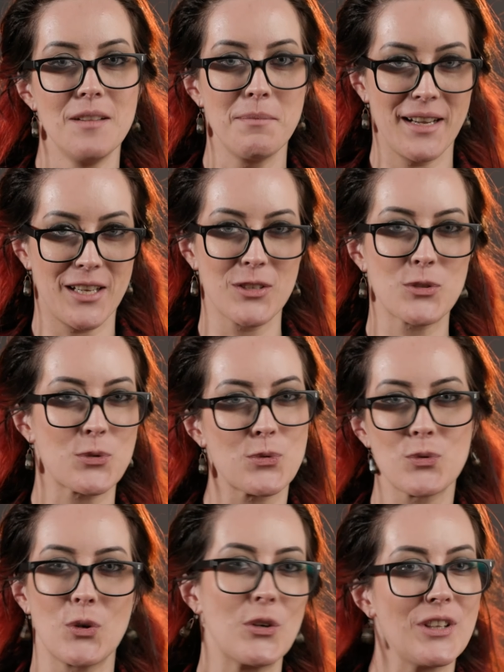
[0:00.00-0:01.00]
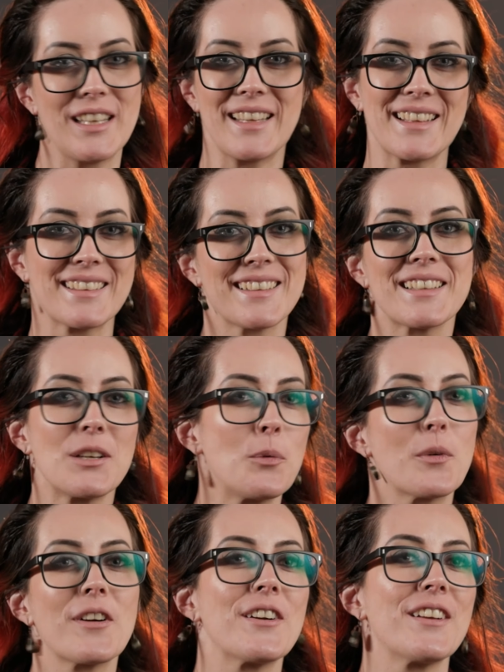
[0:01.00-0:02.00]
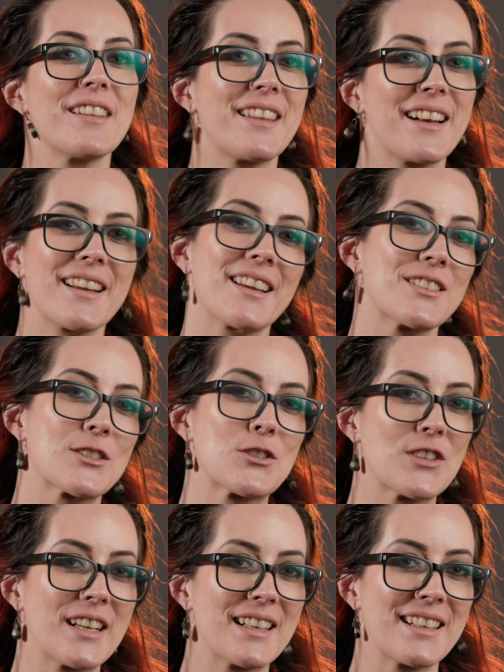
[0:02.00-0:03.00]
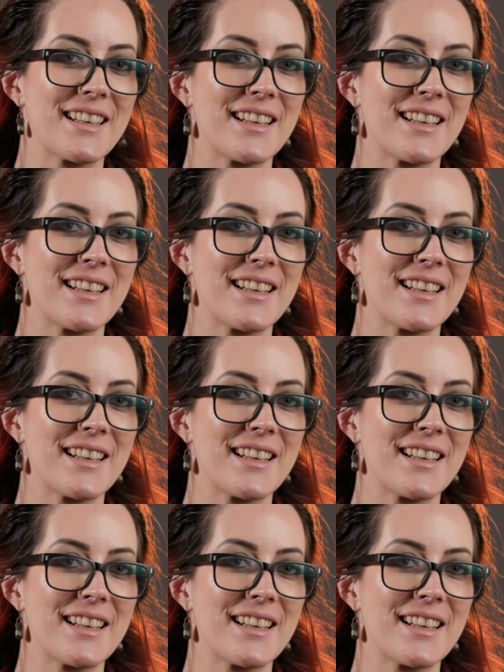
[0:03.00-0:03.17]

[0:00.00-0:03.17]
my controlling little world that I get to create in